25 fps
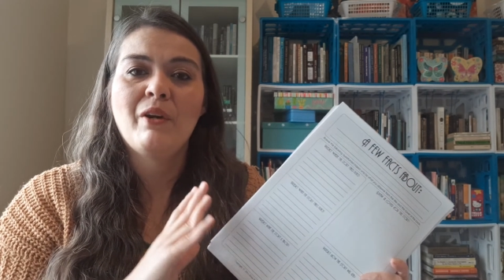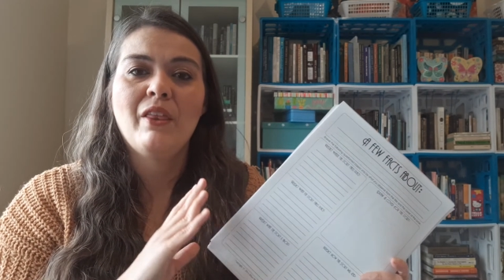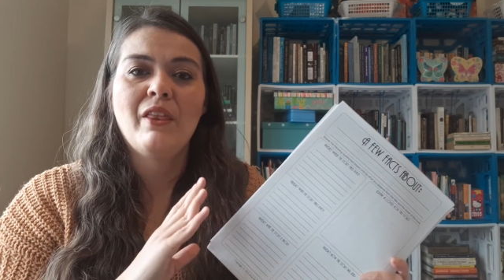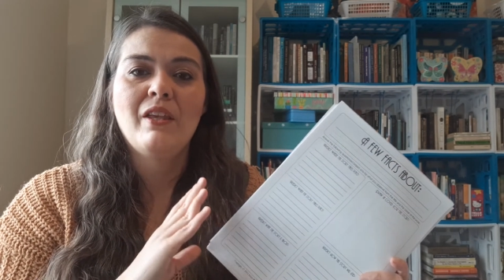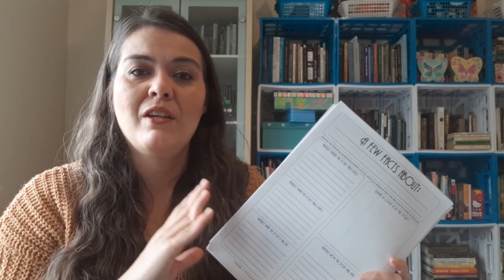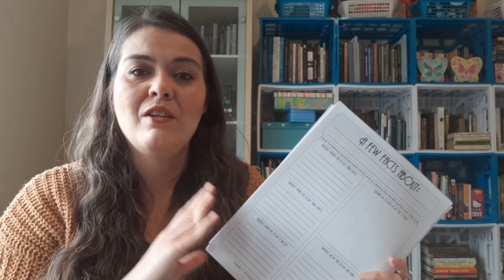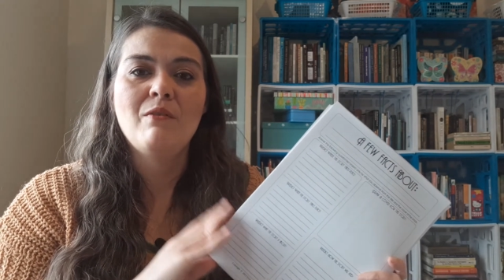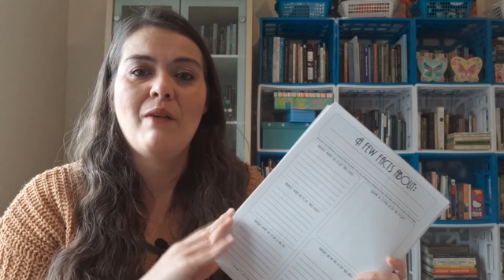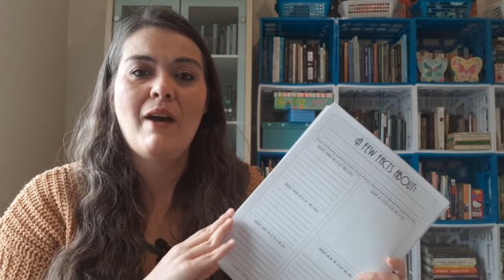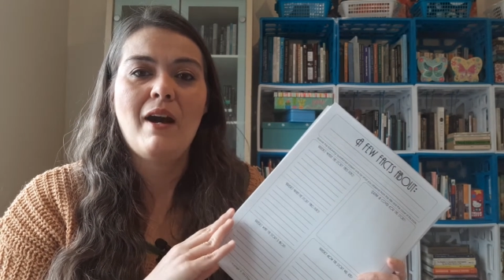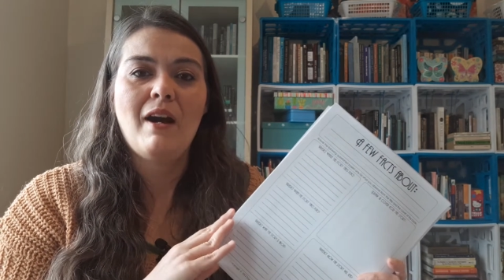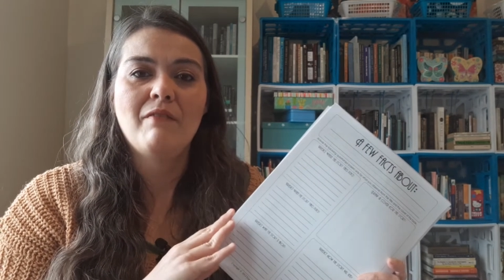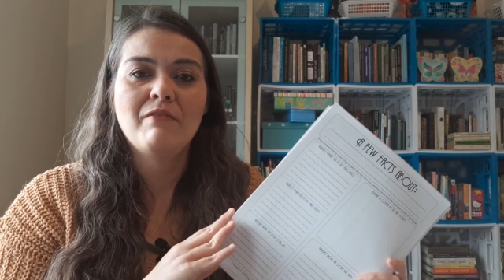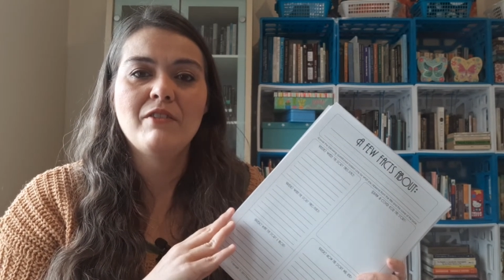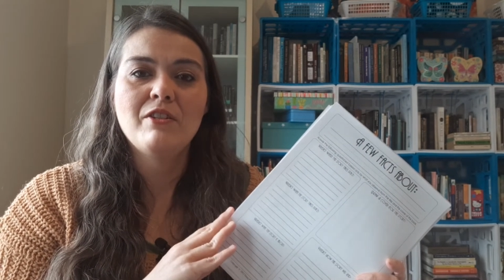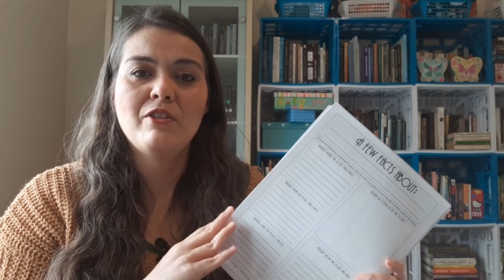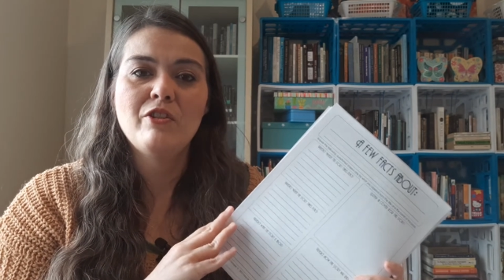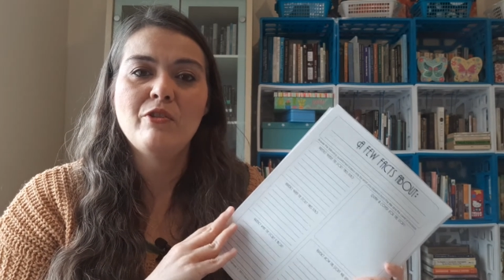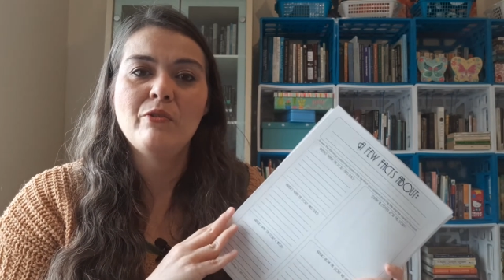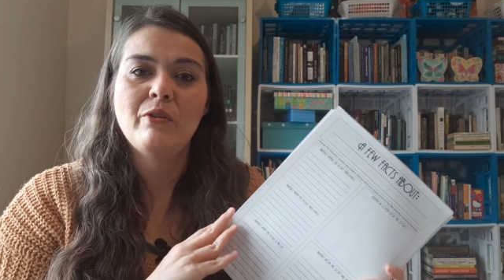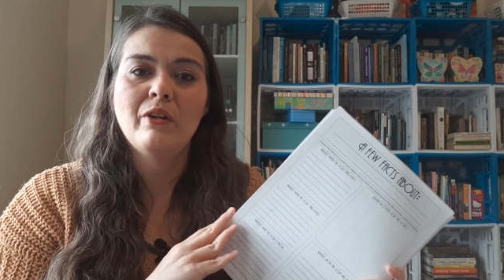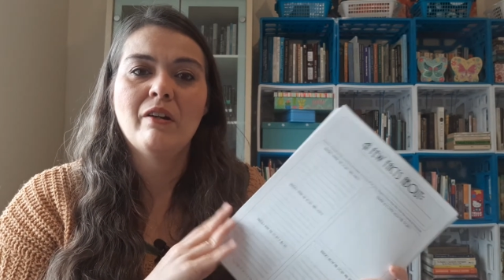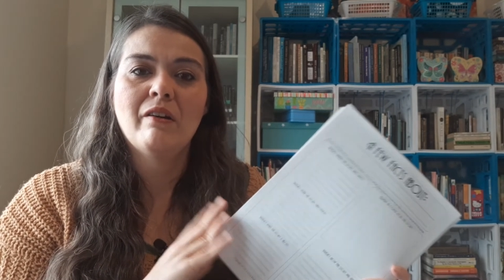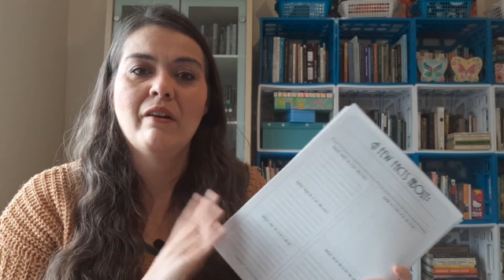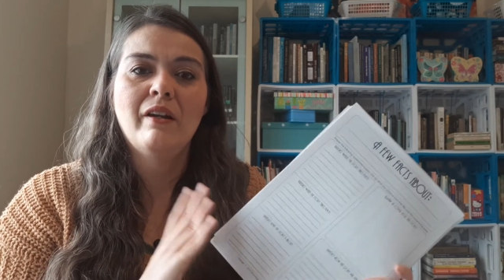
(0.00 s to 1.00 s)
or that you have to
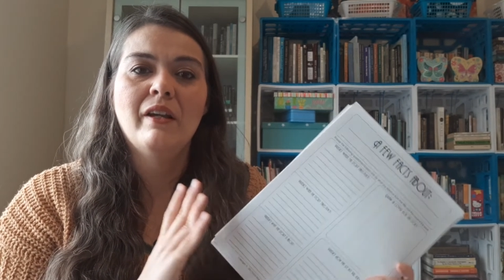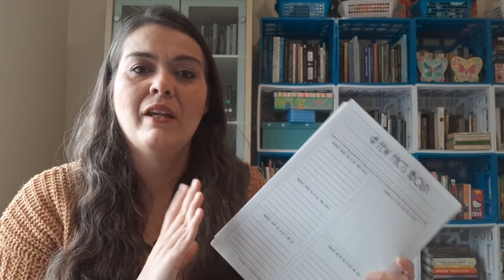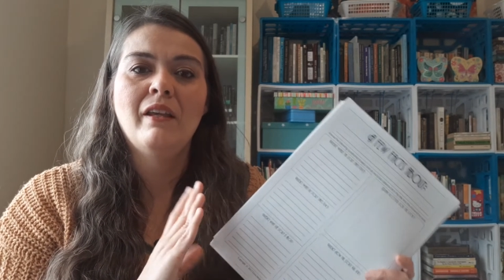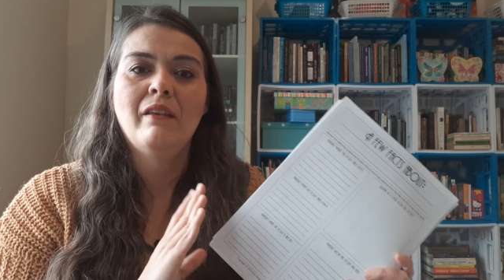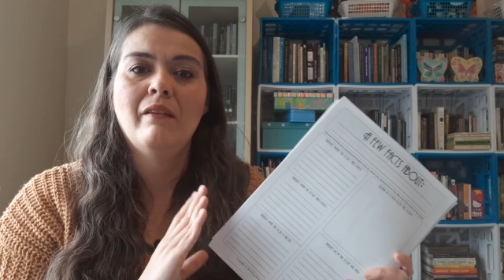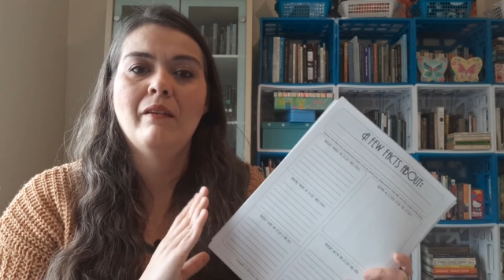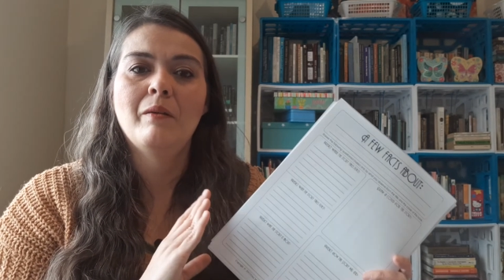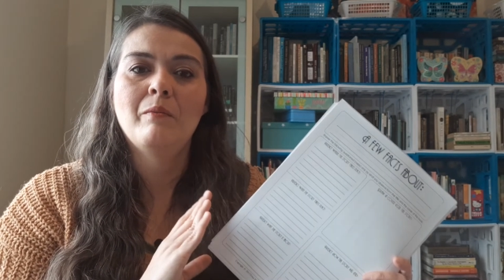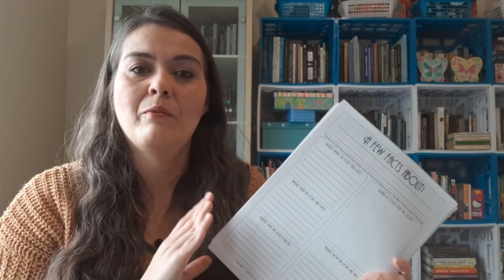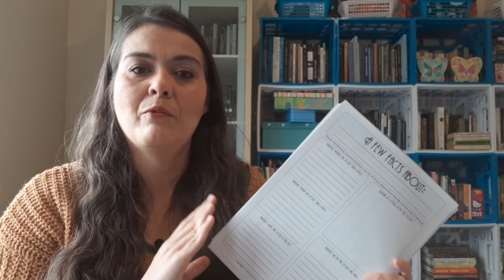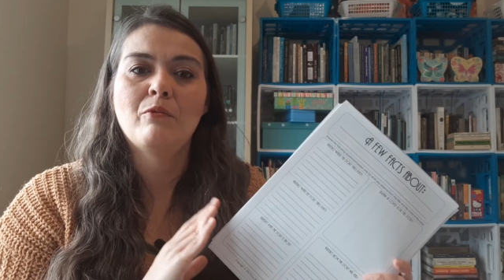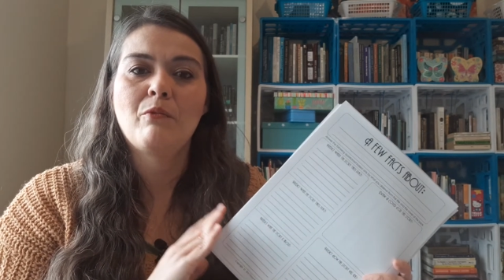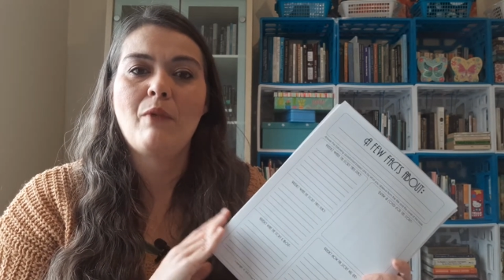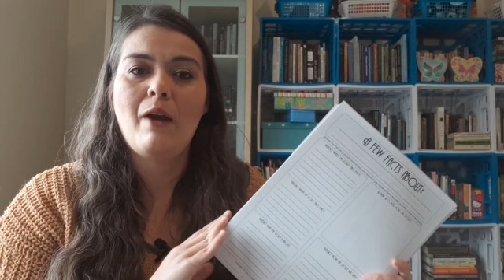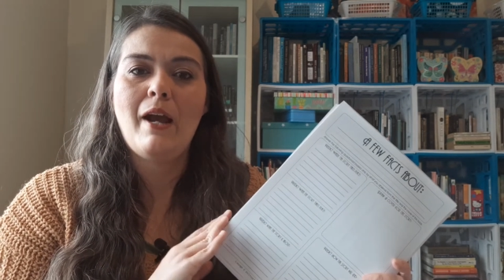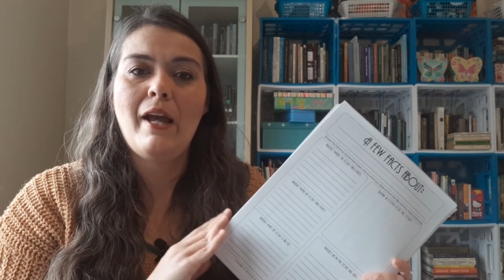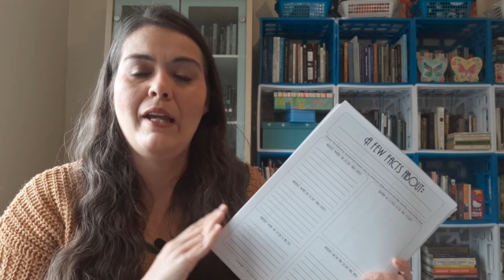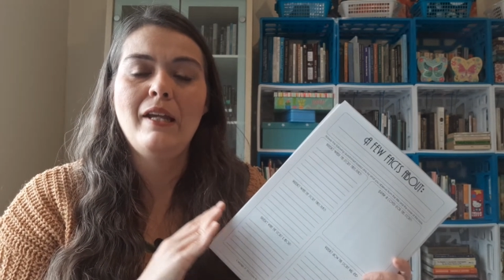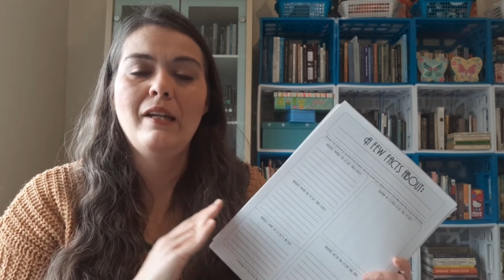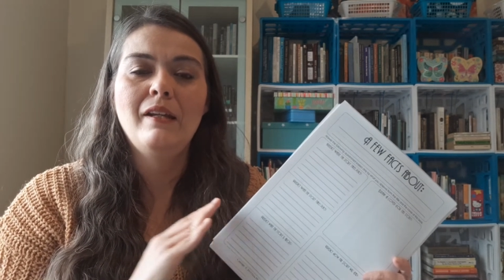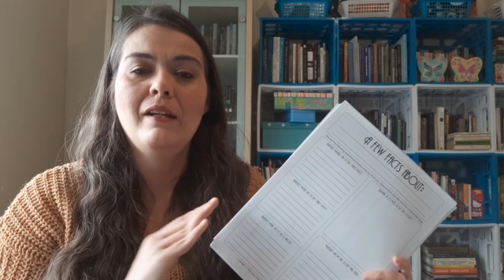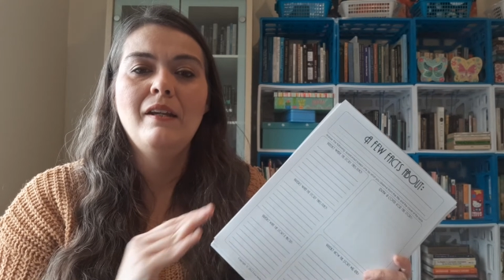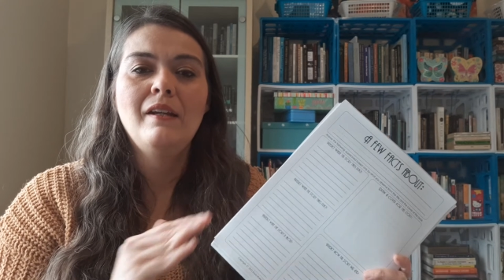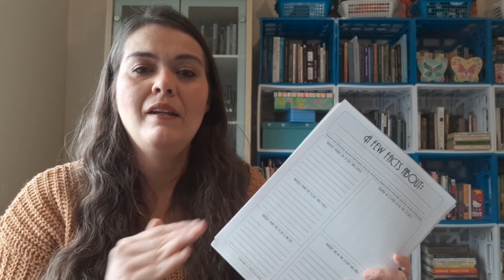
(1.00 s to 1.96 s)
do a curriculum right